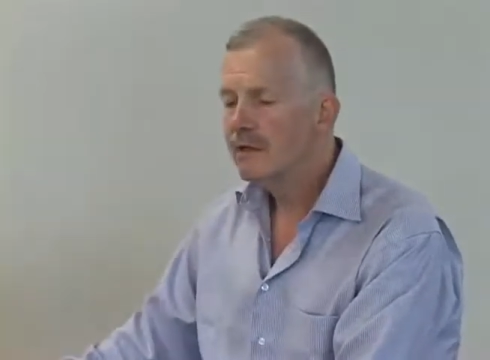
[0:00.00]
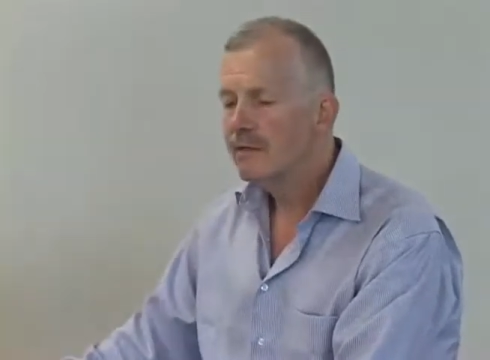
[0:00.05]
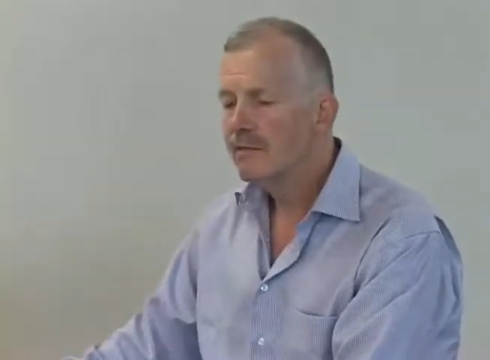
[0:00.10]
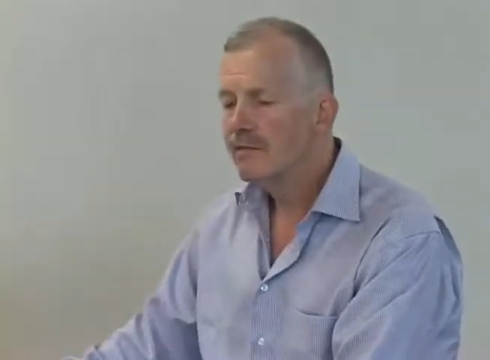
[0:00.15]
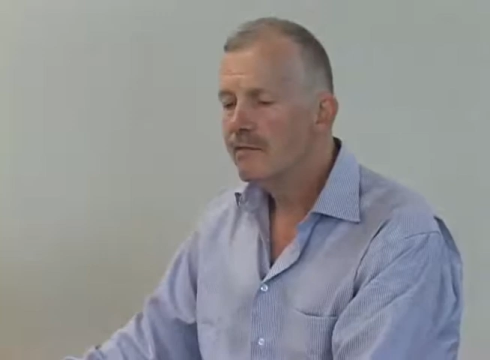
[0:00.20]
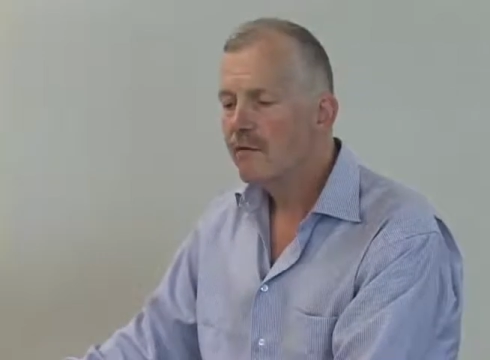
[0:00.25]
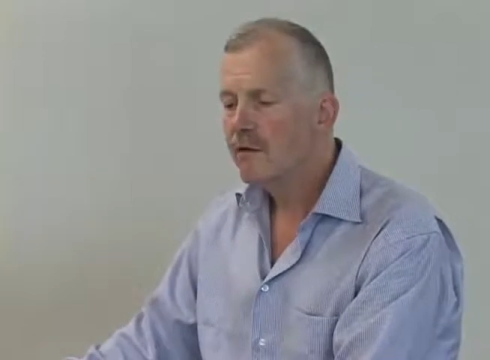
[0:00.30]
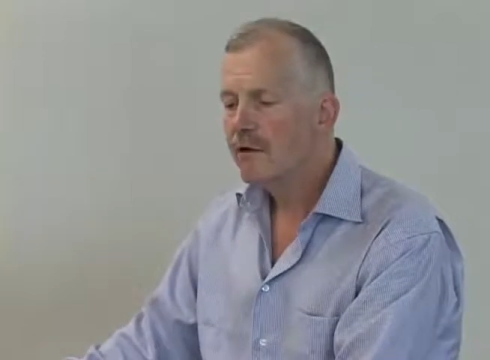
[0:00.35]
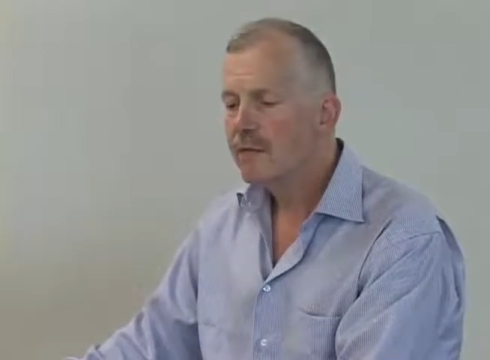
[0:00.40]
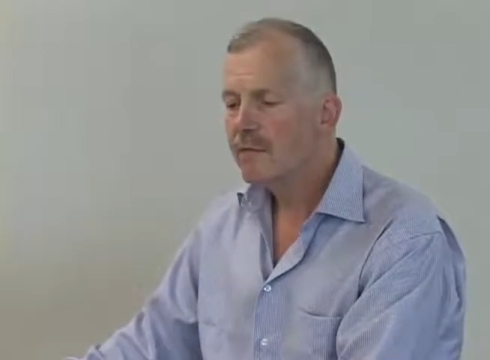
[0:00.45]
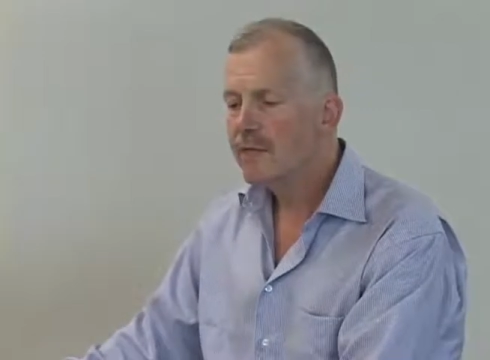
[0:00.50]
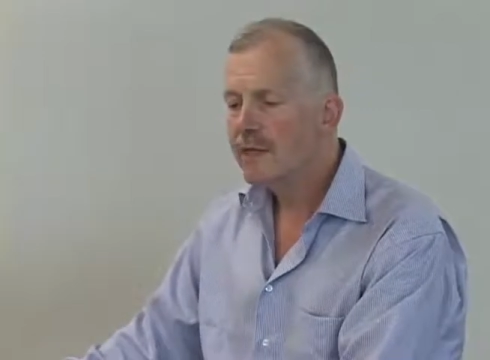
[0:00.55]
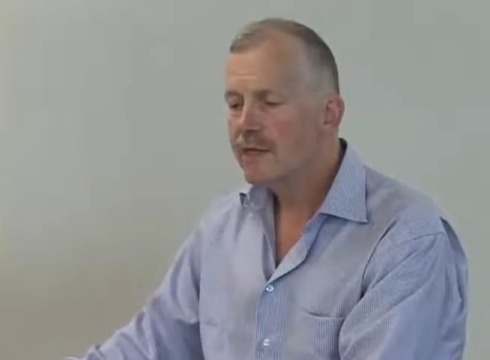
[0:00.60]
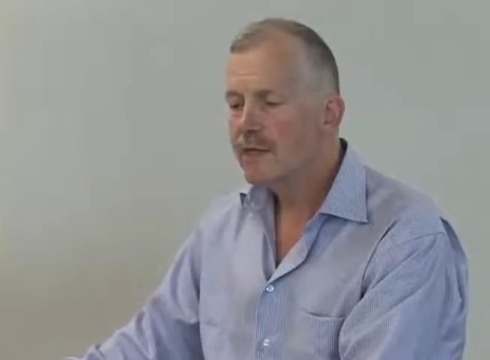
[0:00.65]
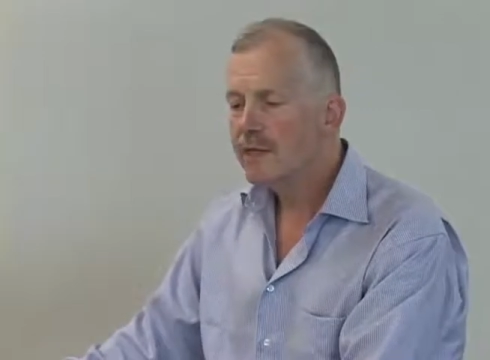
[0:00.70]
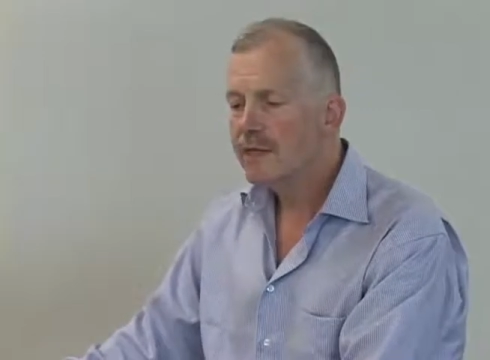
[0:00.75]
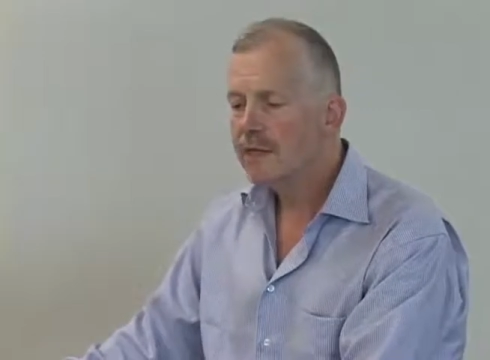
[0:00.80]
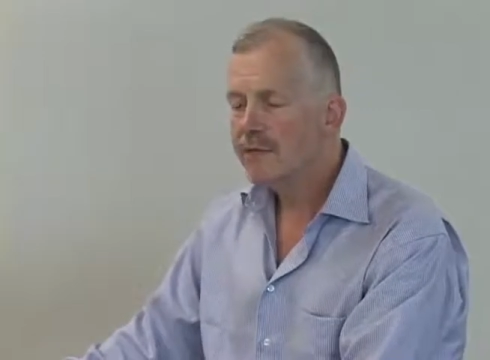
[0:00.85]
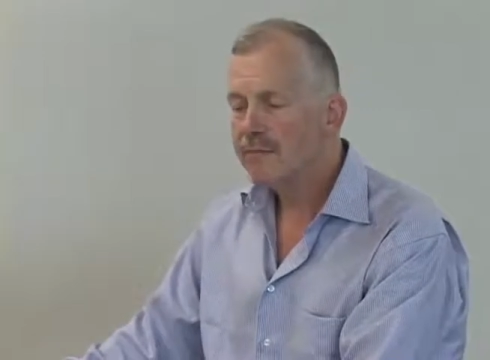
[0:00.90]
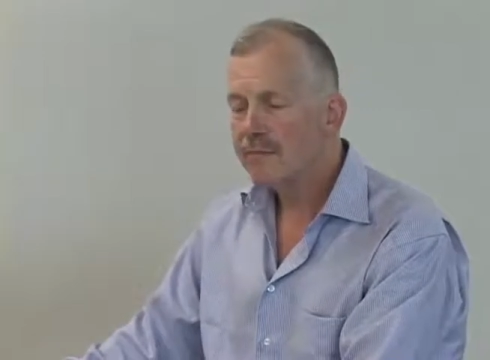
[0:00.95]
formed
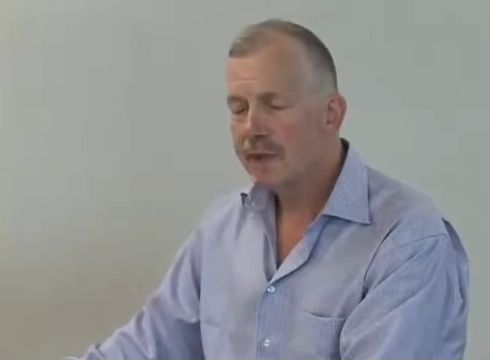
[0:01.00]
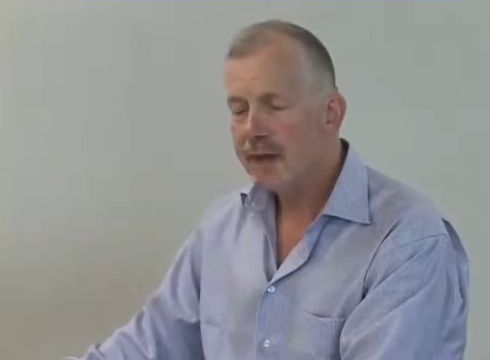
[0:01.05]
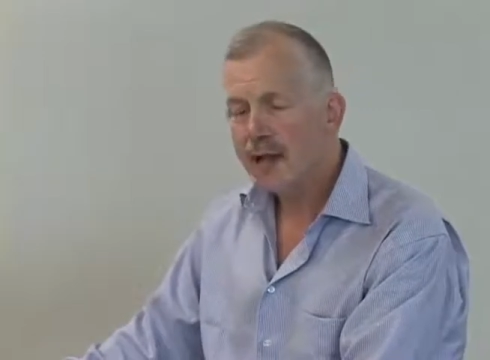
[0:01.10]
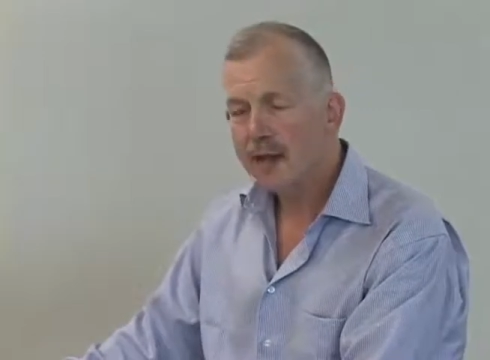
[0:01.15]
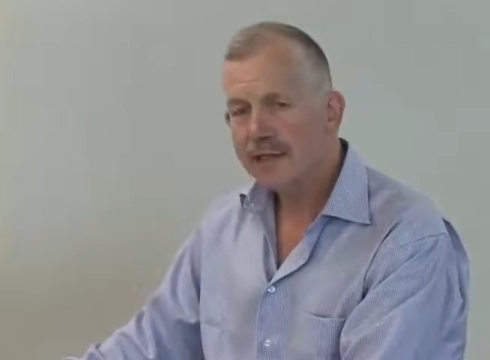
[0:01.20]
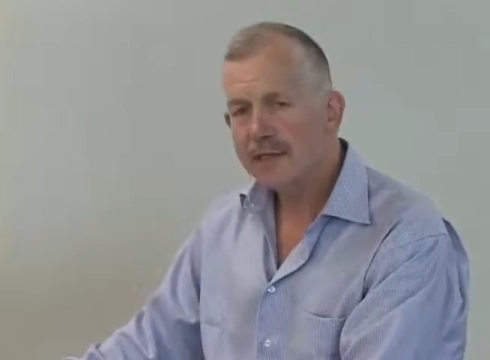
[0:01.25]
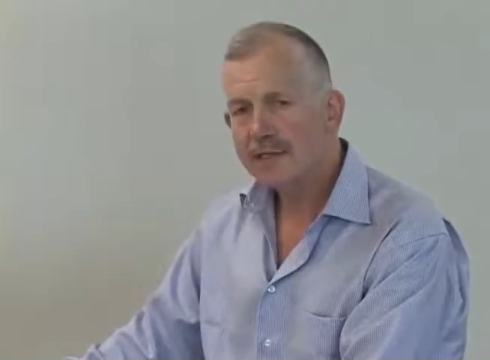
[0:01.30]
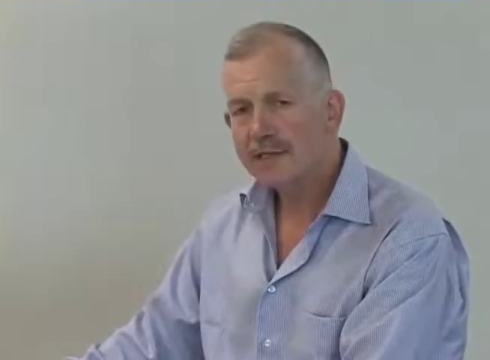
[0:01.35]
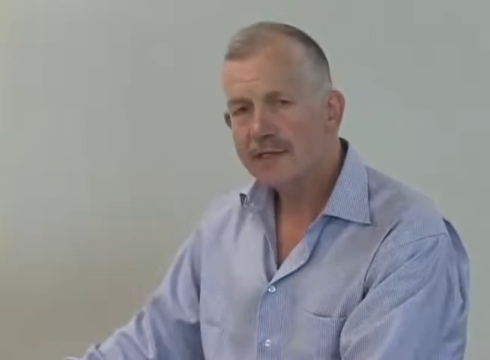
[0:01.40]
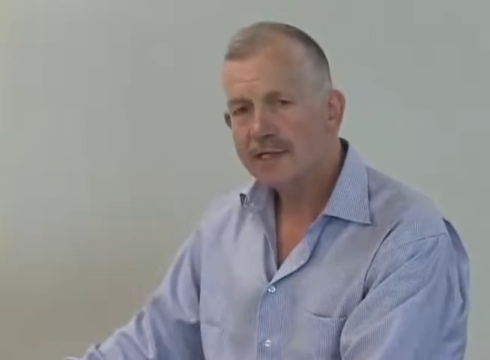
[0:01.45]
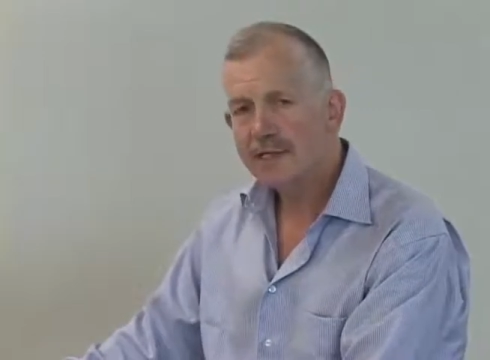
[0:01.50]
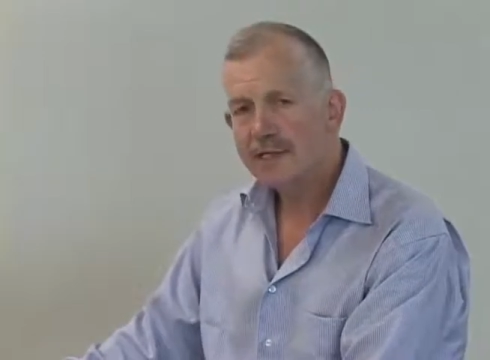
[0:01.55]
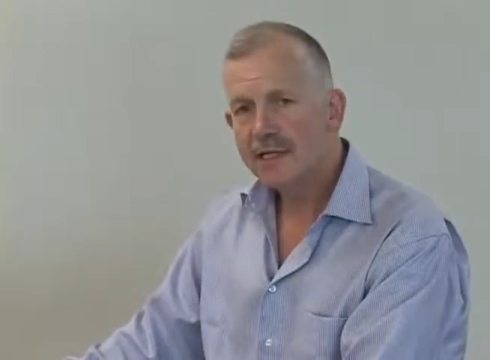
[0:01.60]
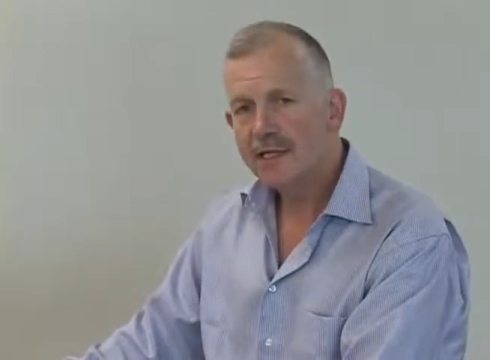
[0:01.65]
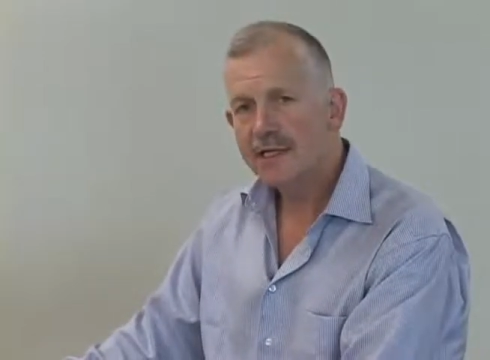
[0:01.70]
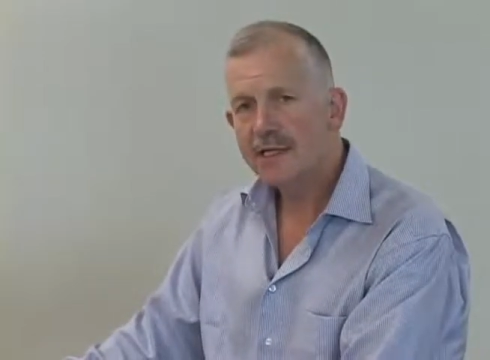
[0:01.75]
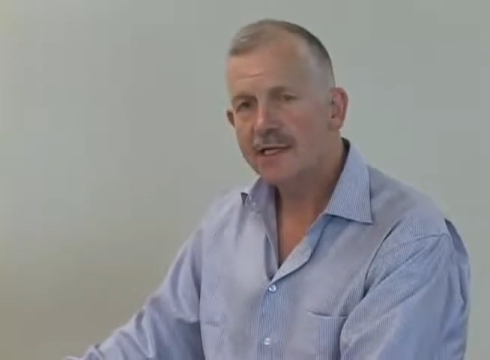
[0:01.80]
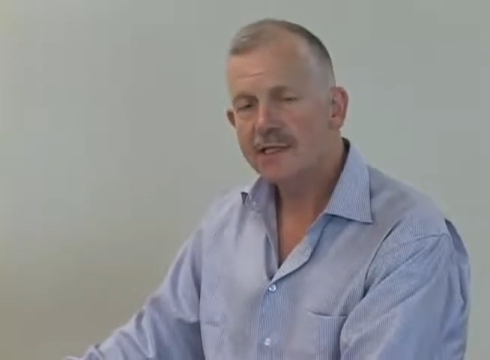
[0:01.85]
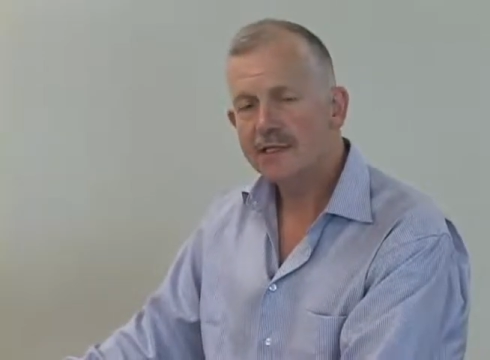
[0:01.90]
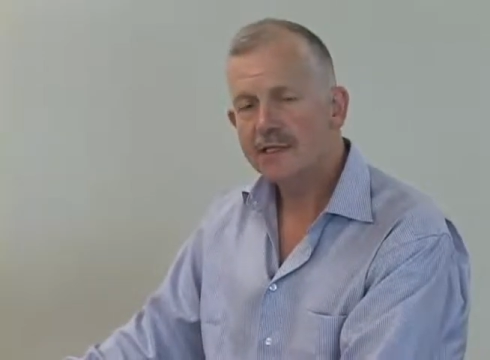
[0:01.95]
the malleus and
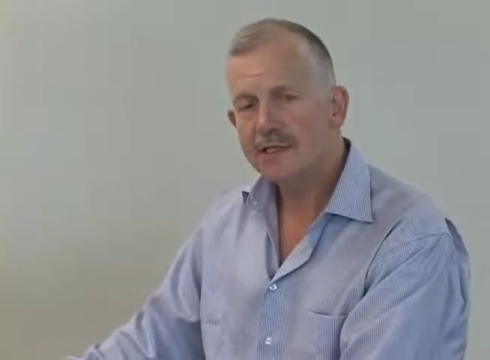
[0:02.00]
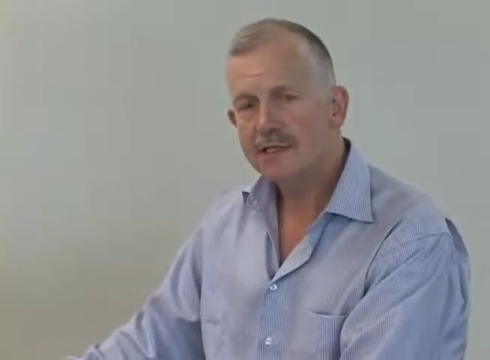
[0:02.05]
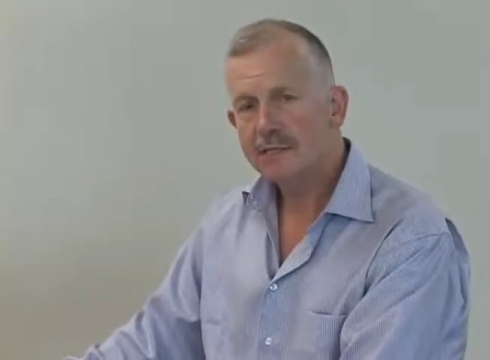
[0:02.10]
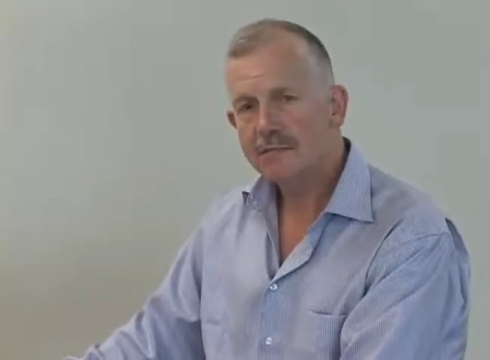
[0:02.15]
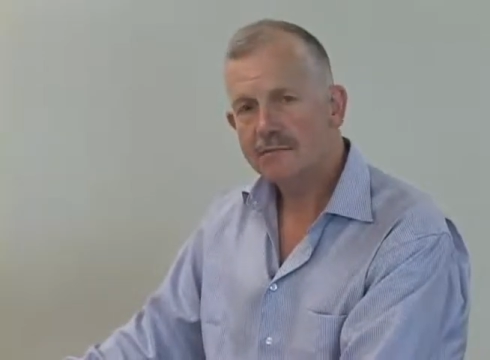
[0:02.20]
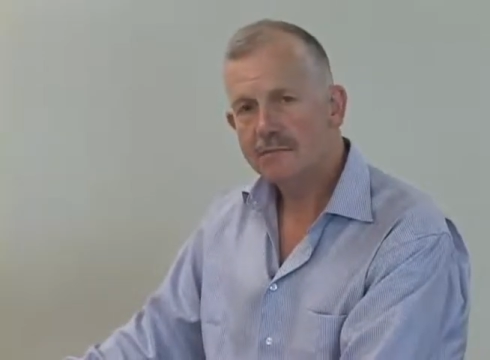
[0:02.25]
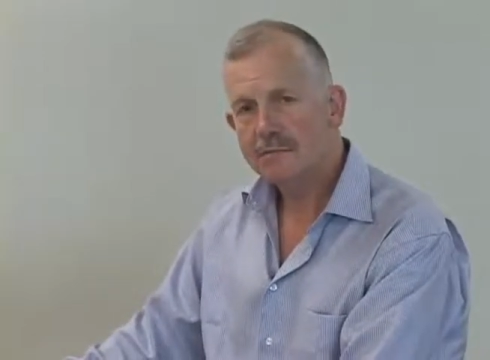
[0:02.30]
incus.